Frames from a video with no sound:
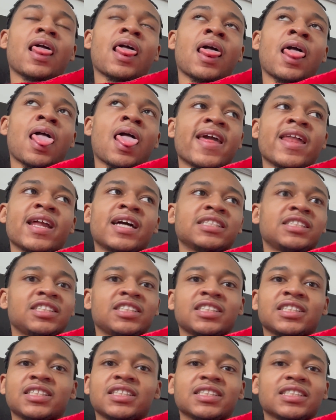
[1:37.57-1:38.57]
uh, and I
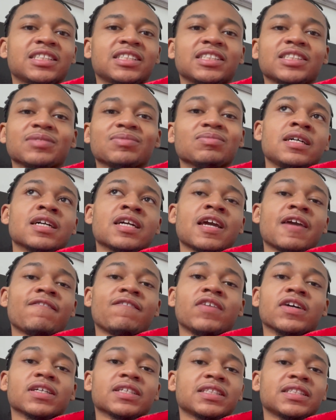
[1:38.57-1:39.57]
just, I can't
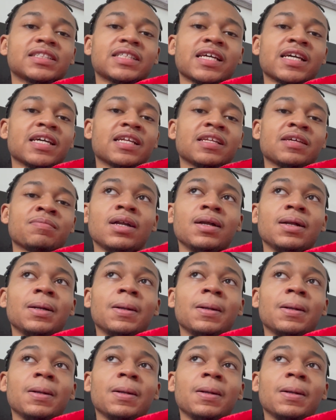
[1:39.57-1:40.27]
fucking stand it.